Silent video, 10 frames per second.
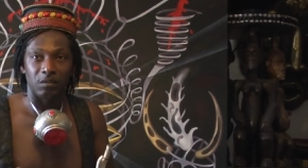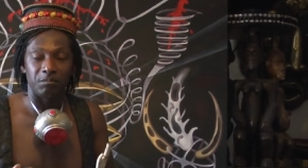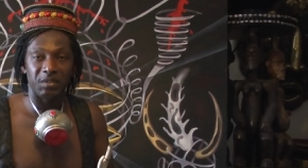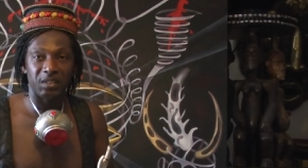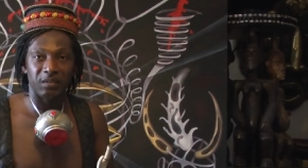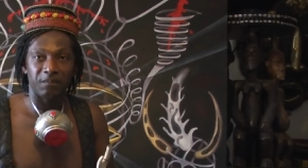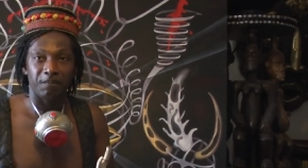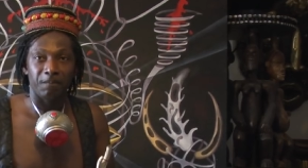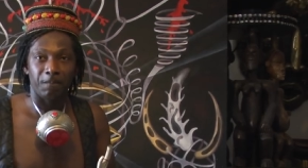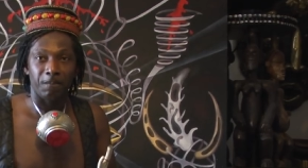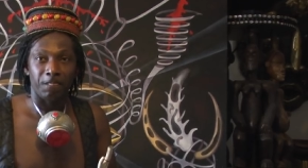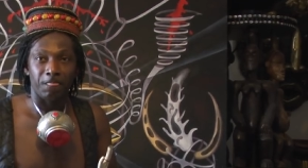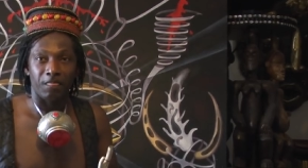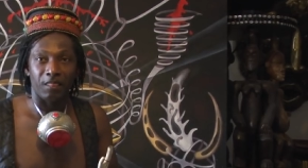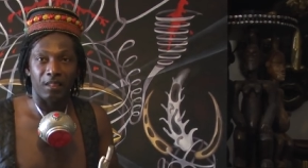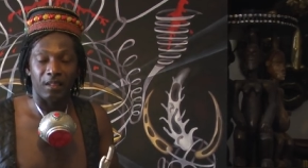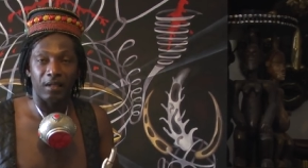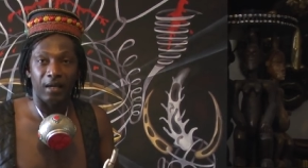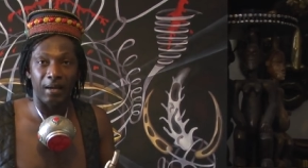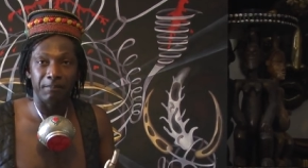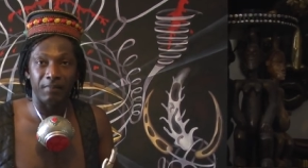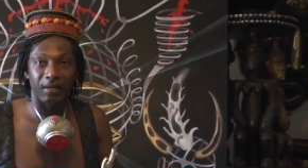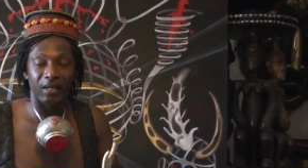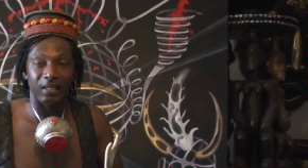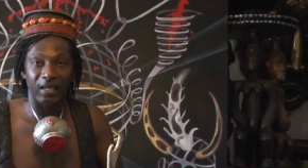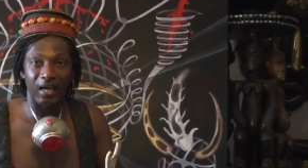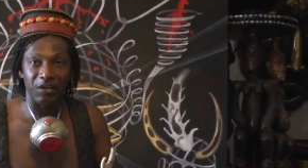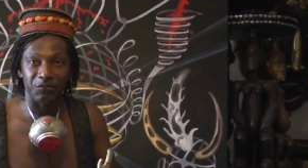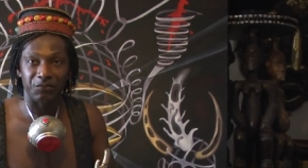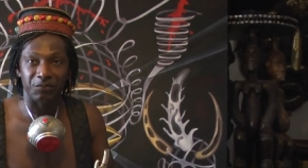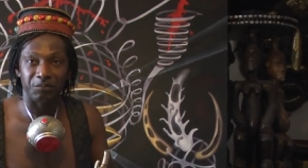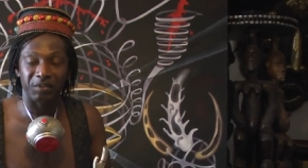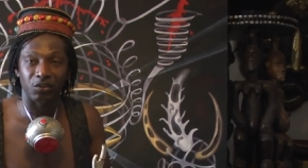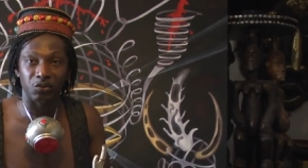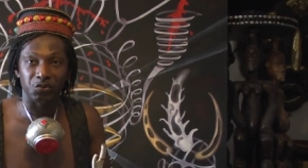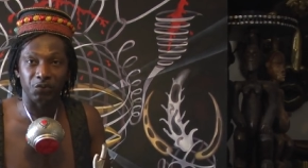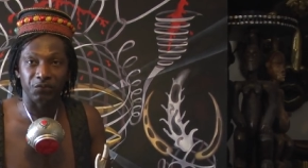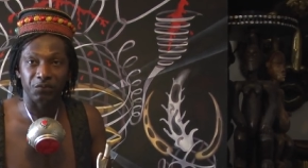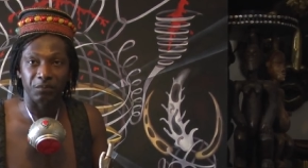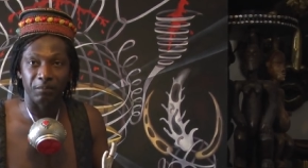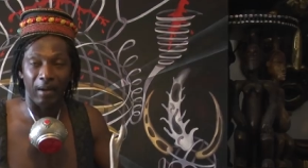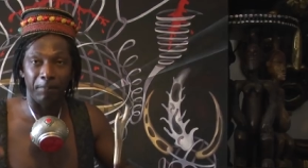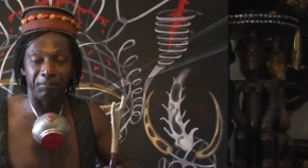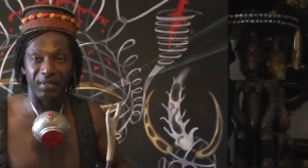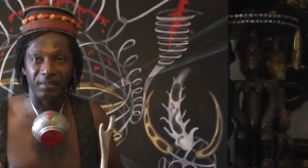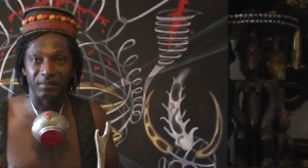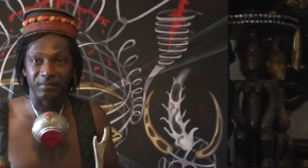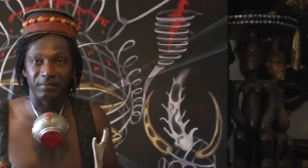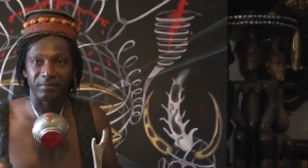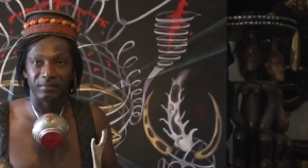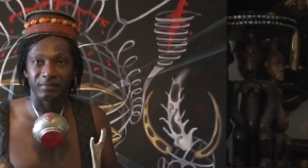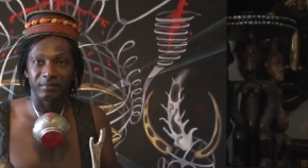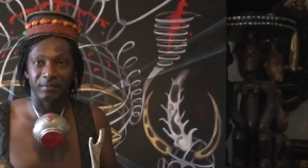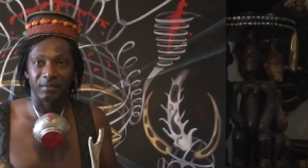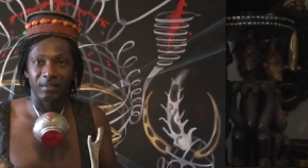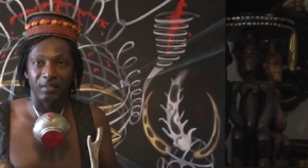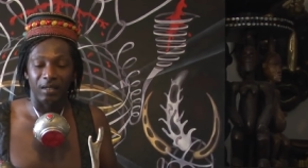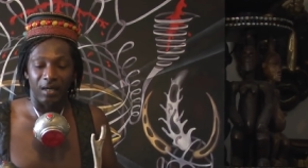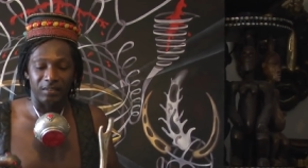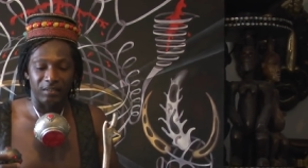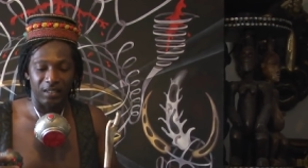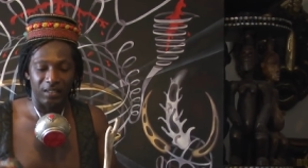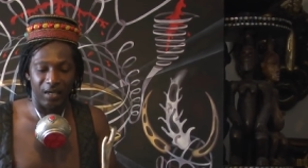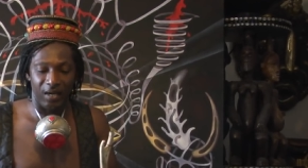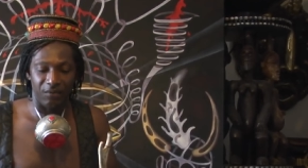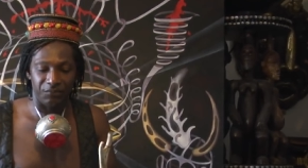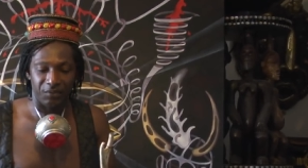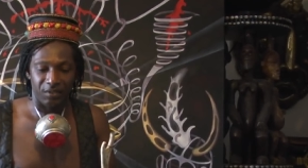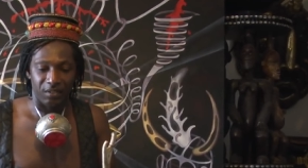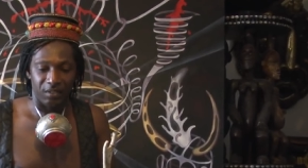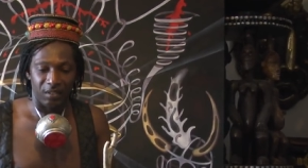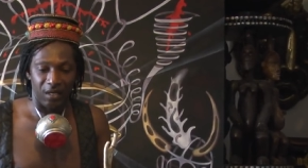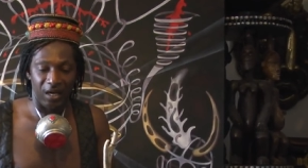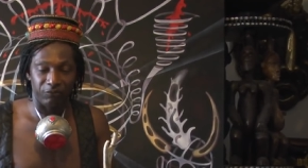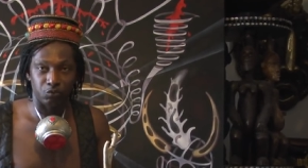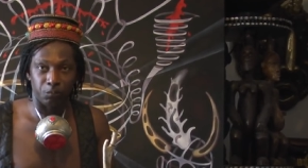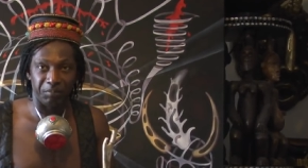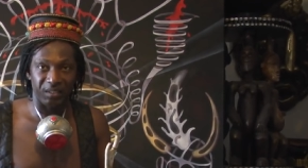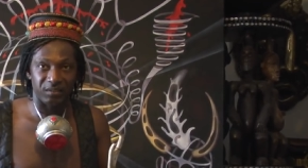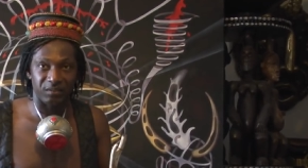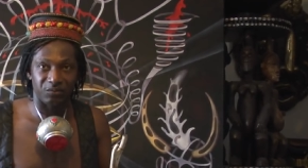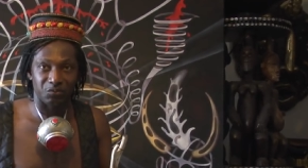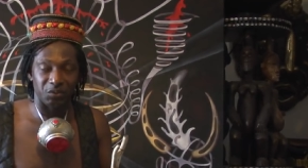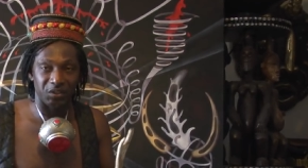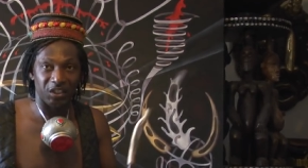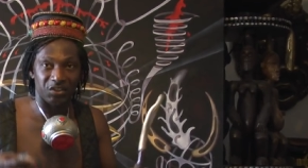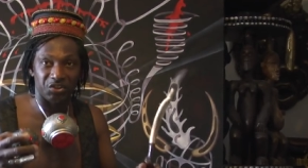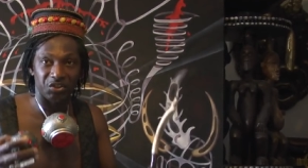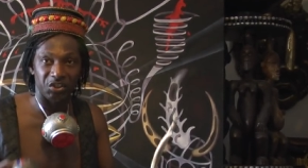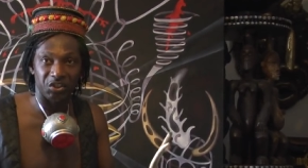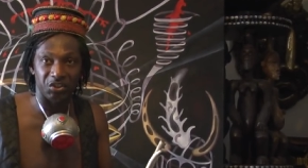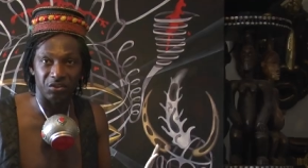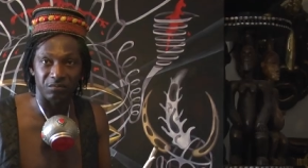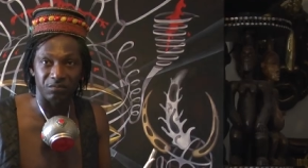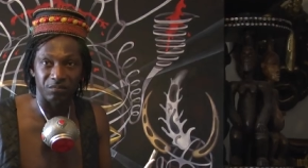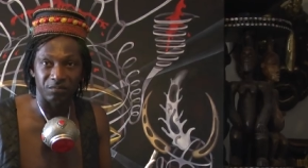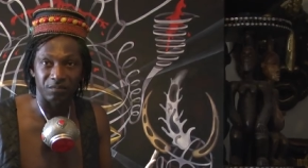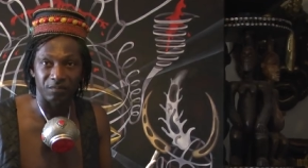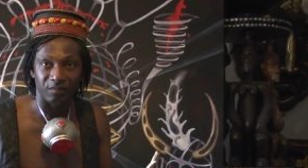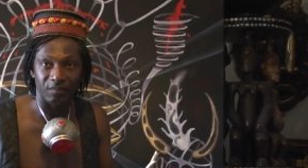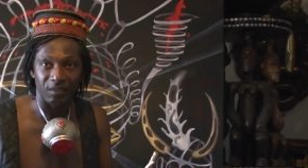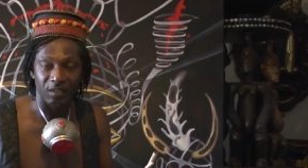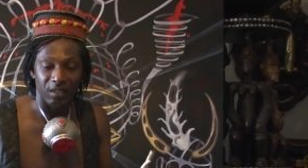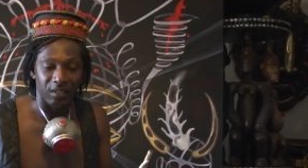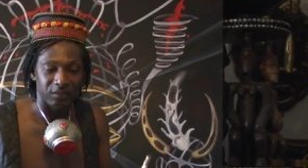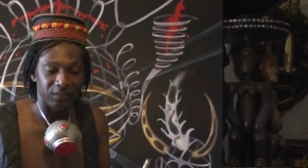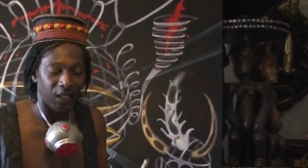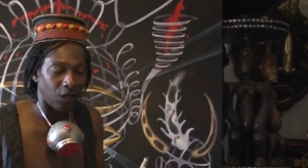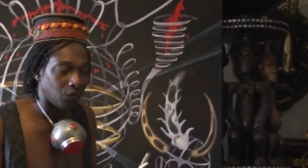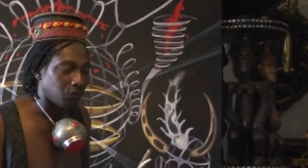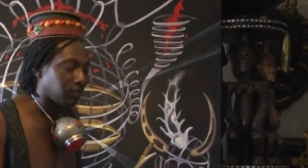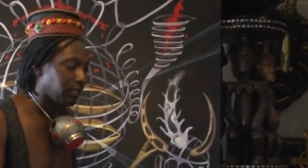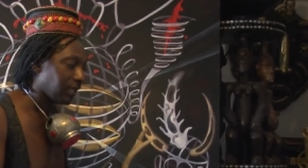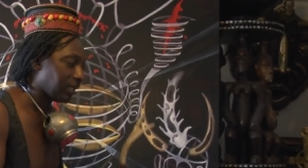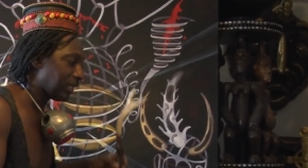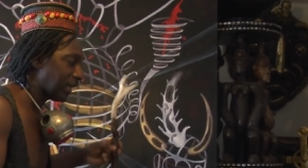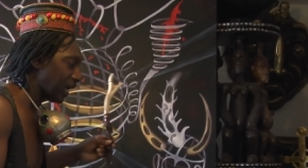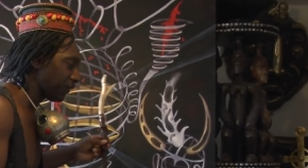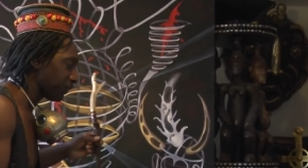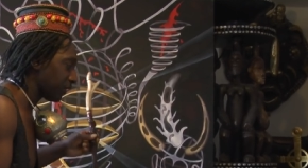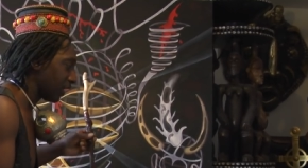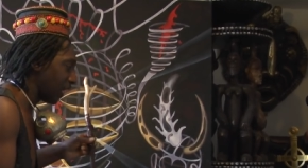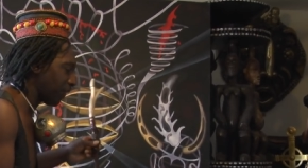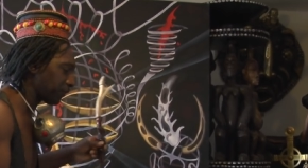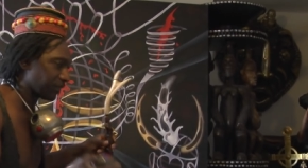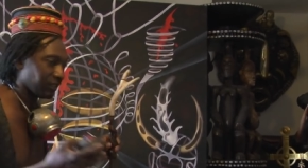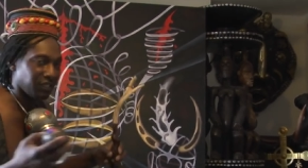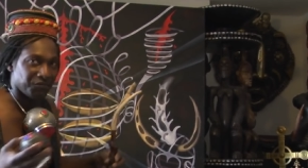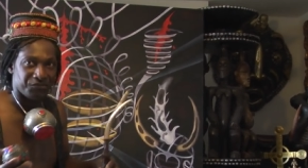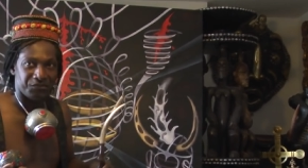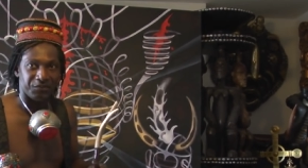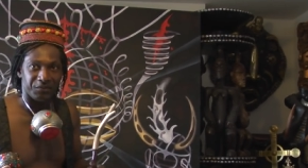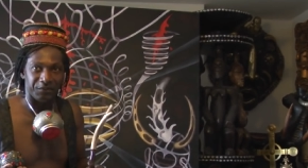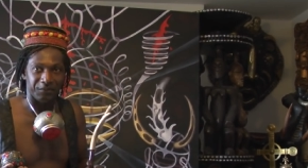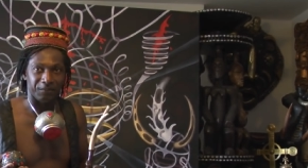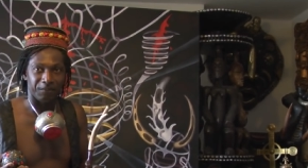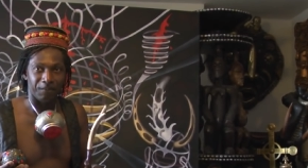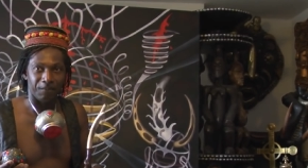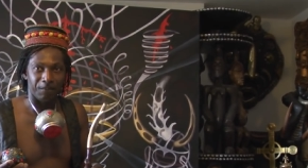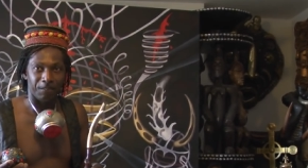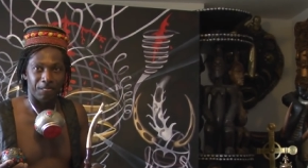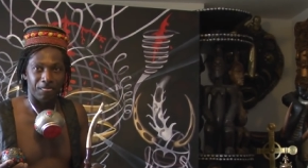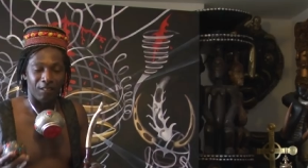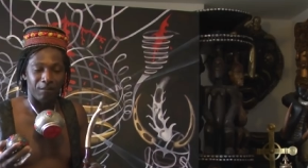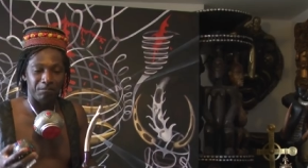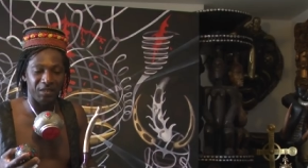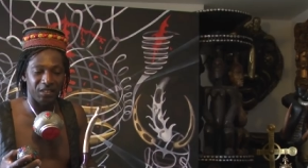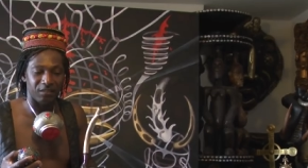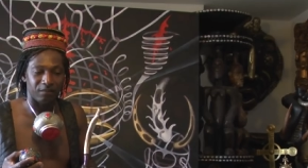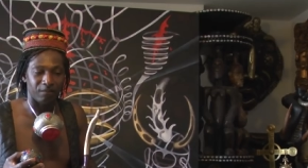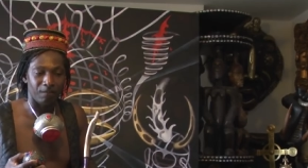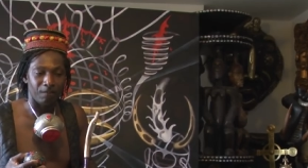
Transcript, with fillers: meaning I'm alive because of my parent, and that life I have to pass it to the next generation. Now, life after death, meaning